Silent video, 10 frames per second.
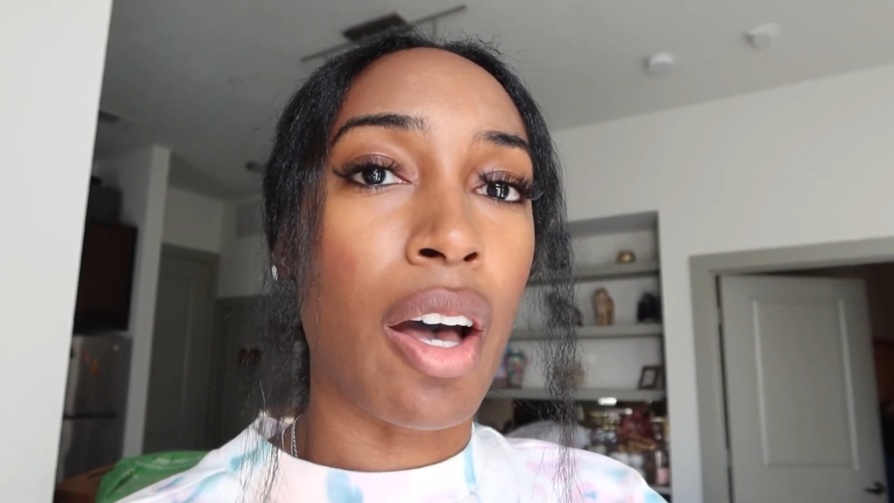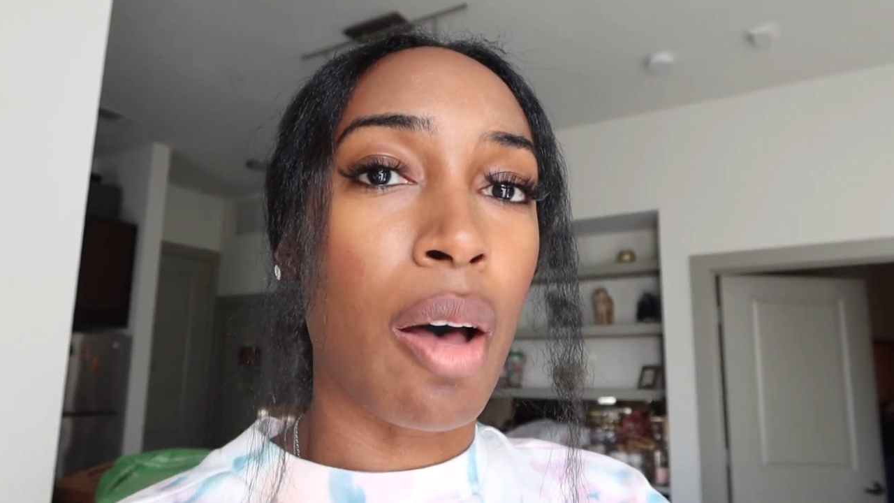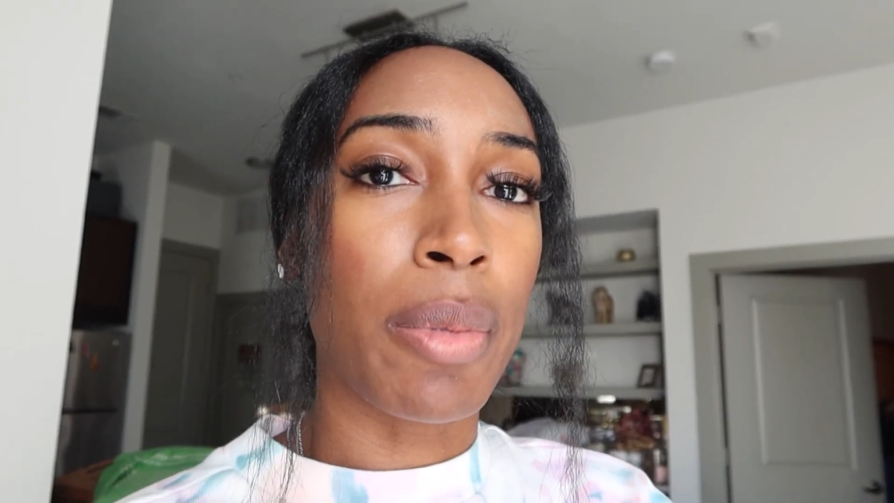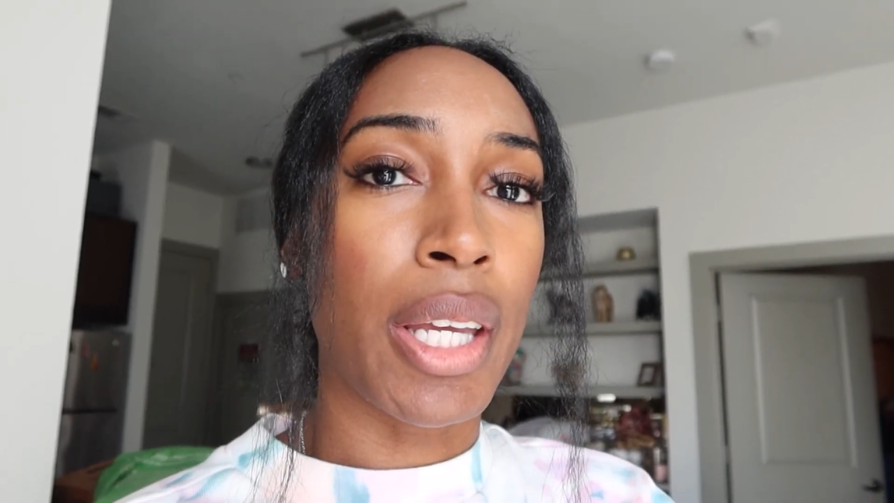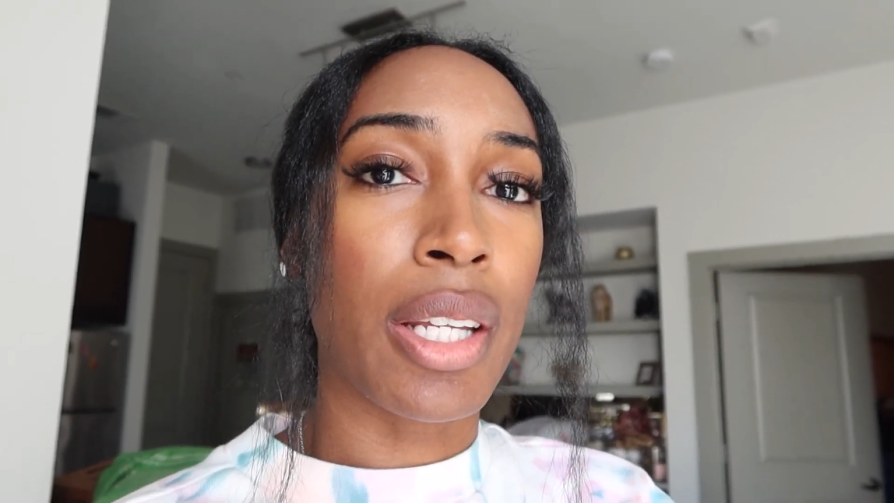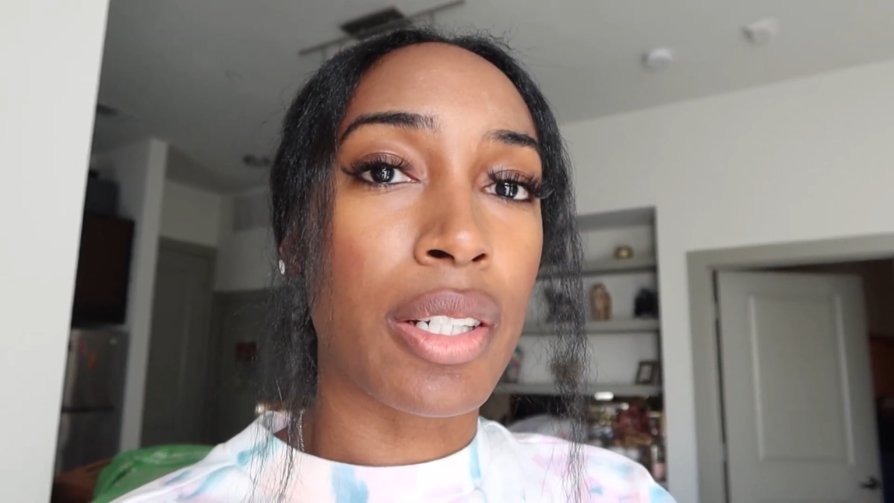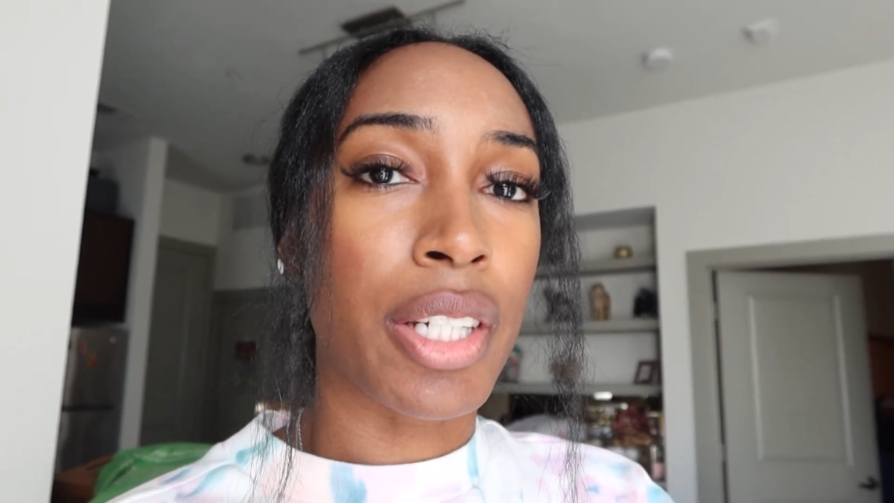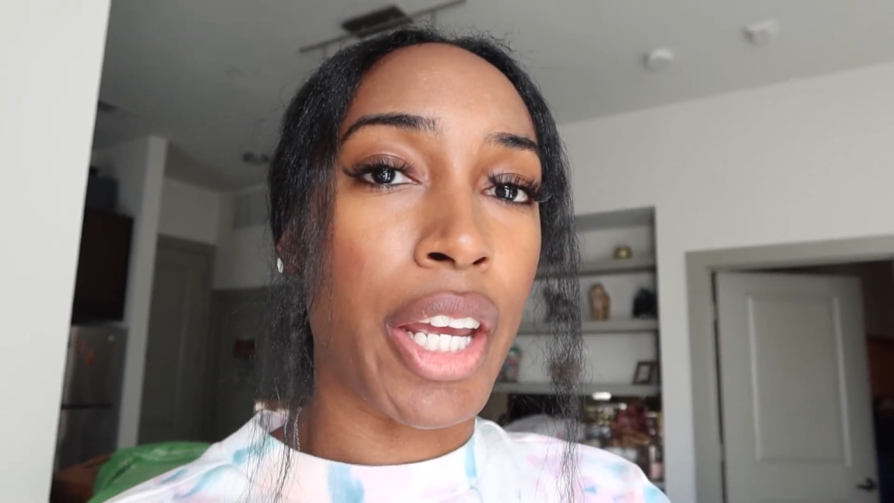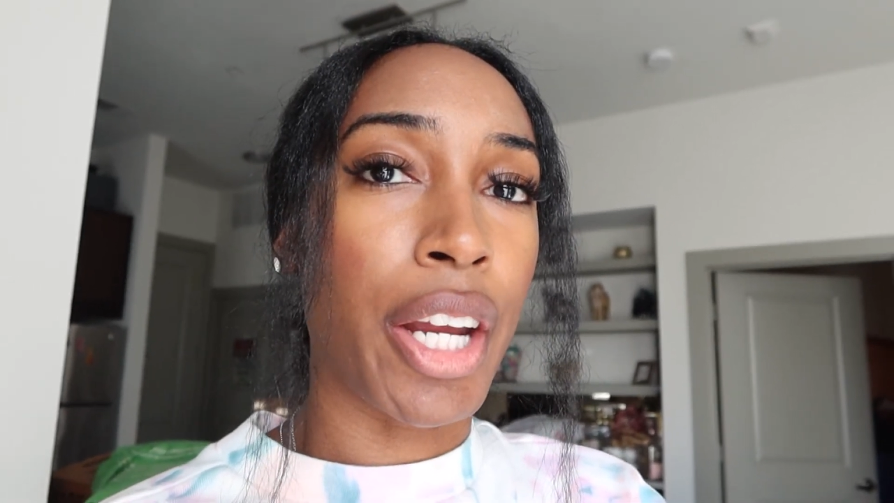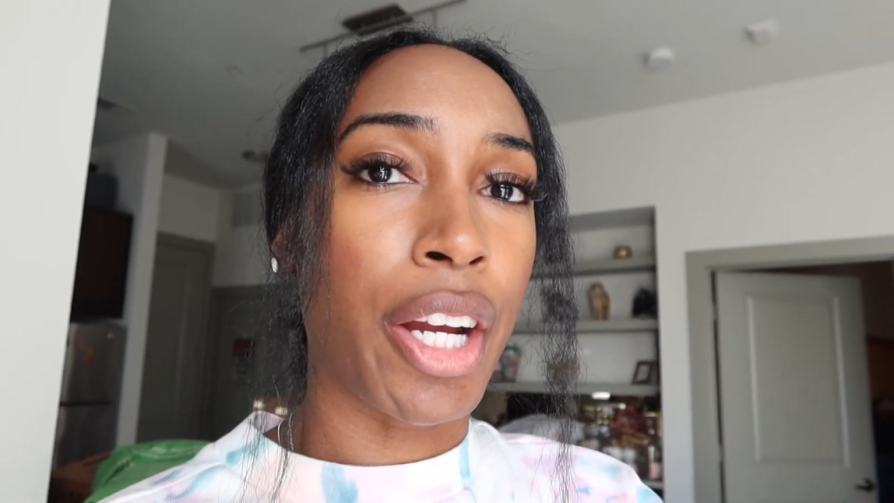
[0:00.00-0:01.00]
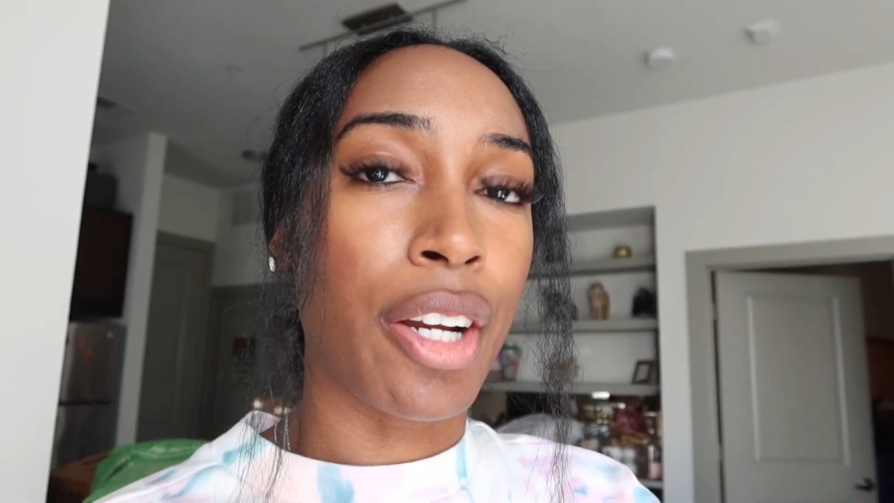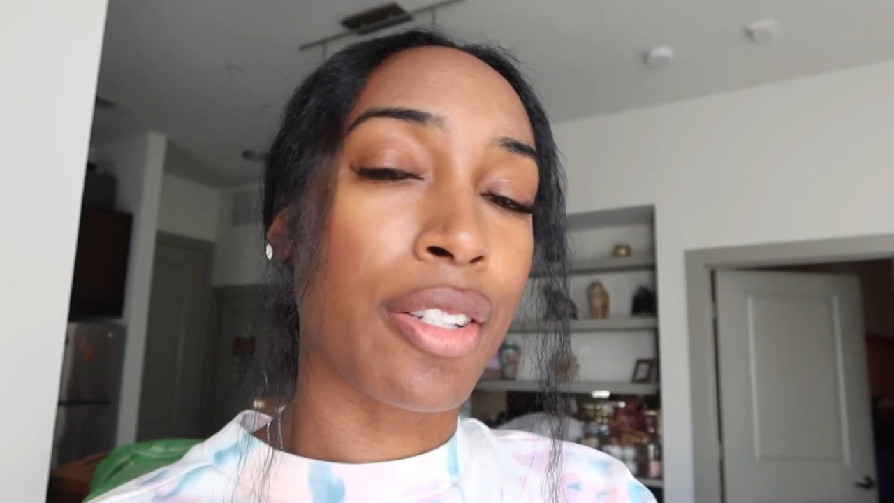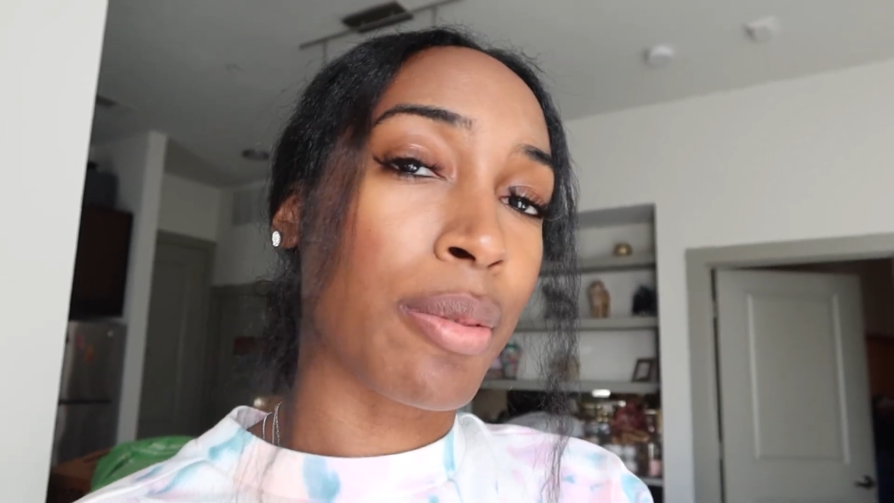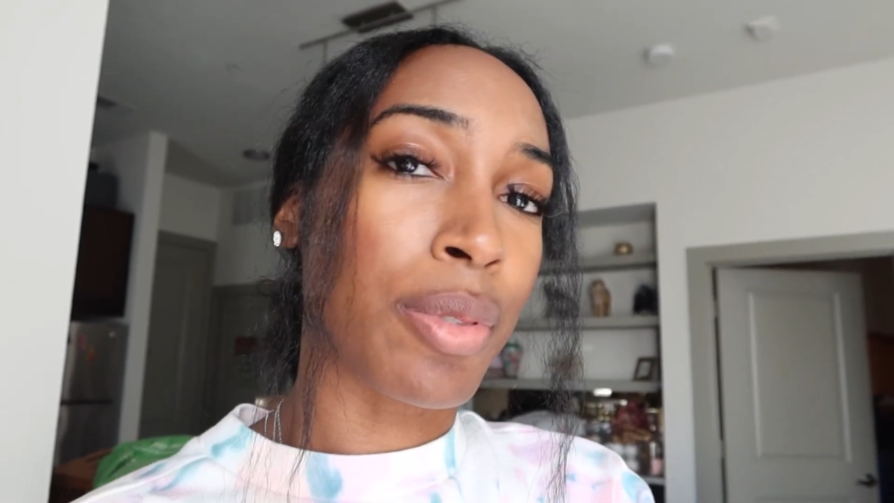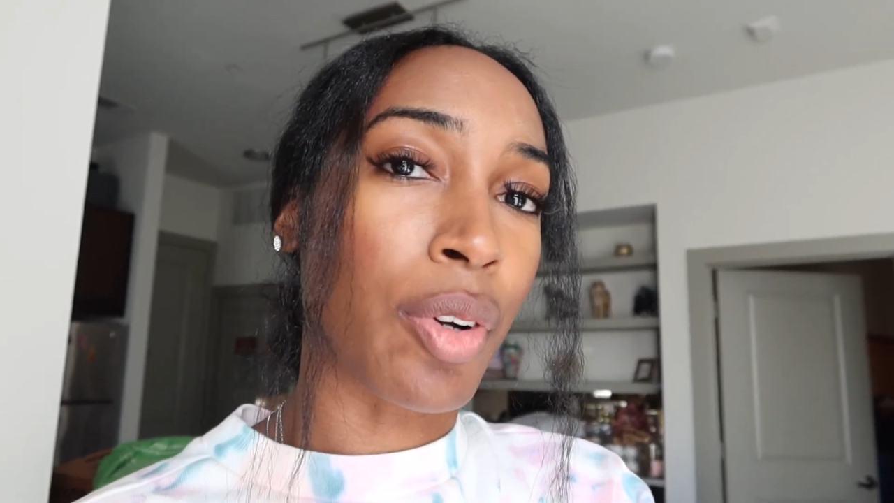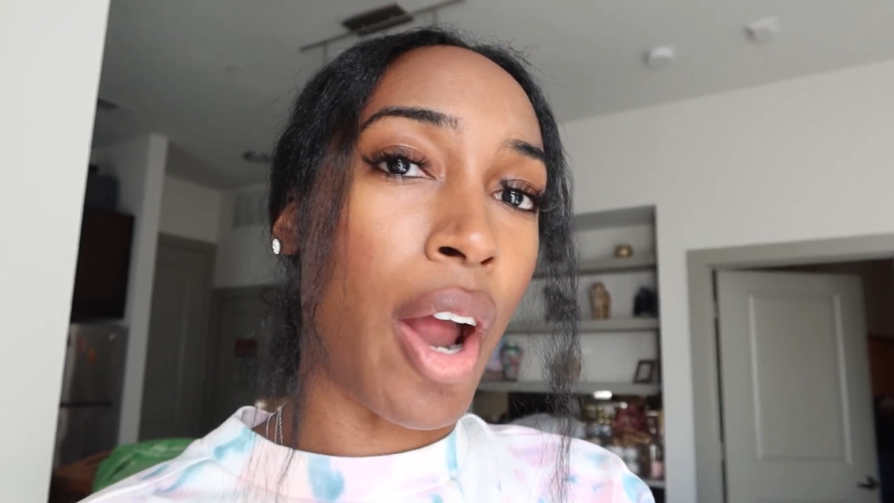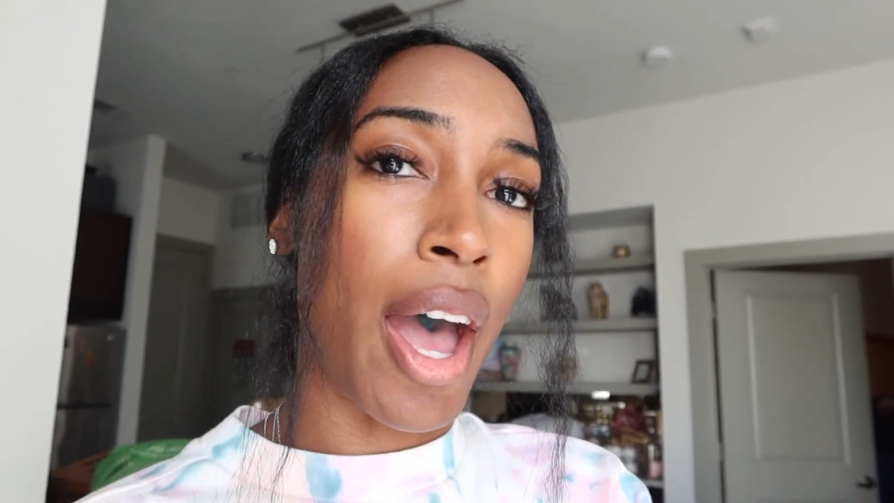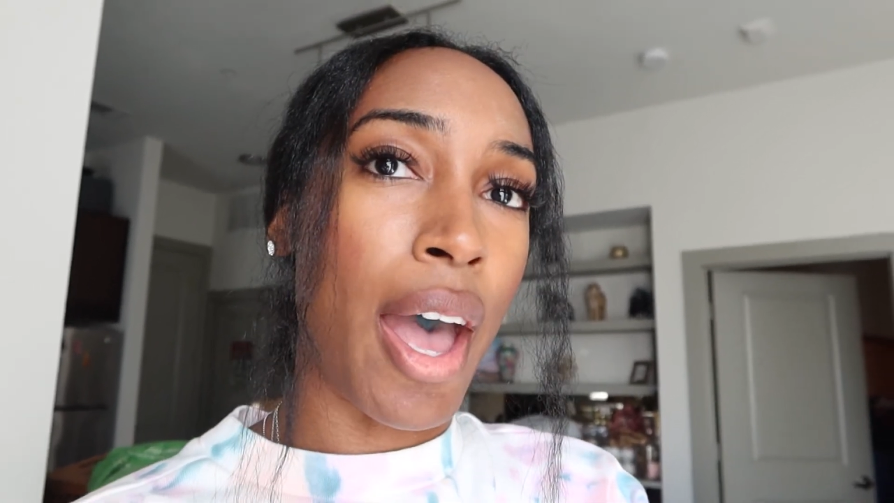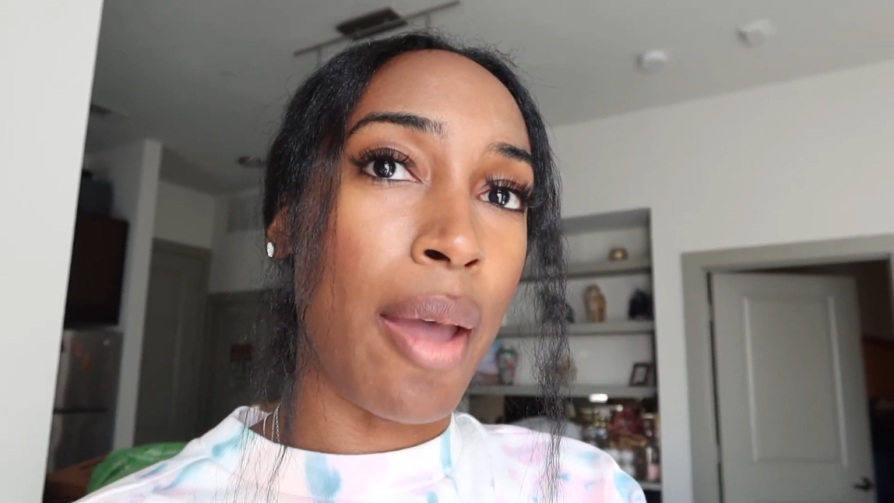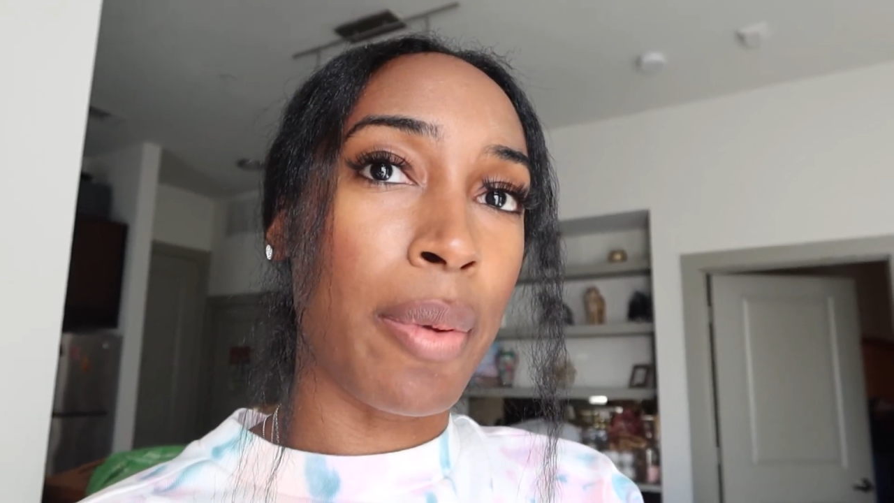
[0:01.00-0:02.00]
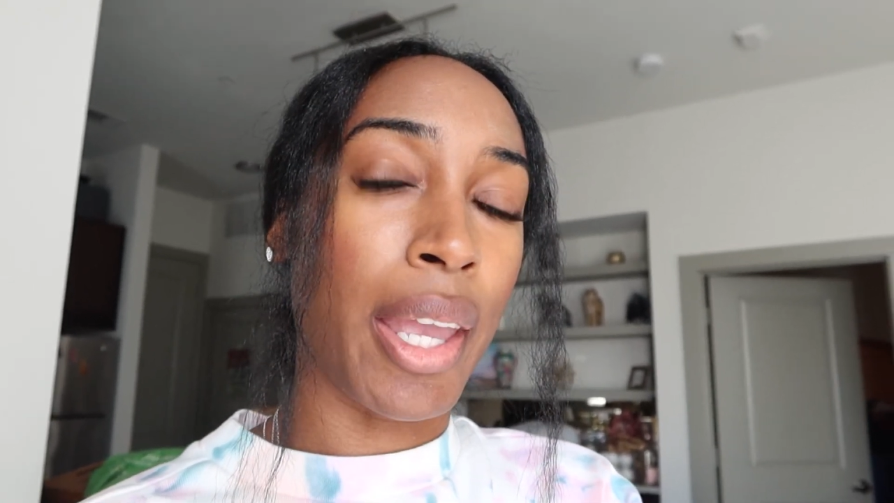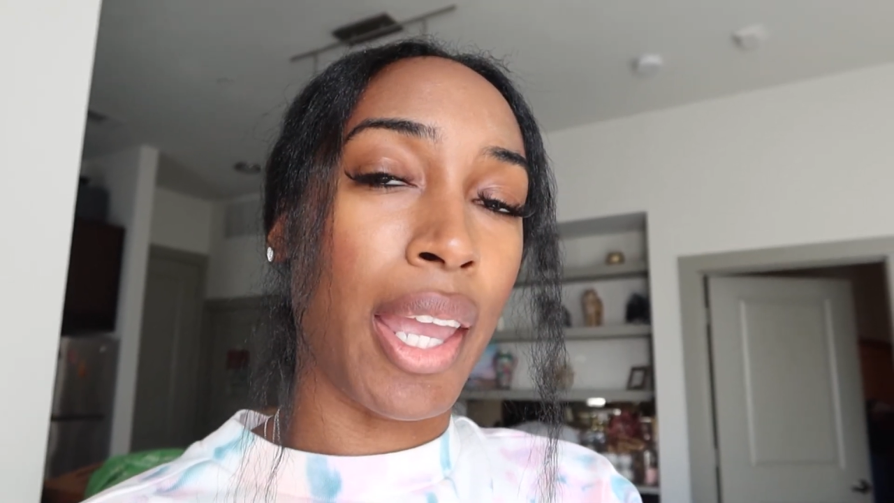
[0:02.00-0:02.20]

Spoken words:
comment, share, subscribe,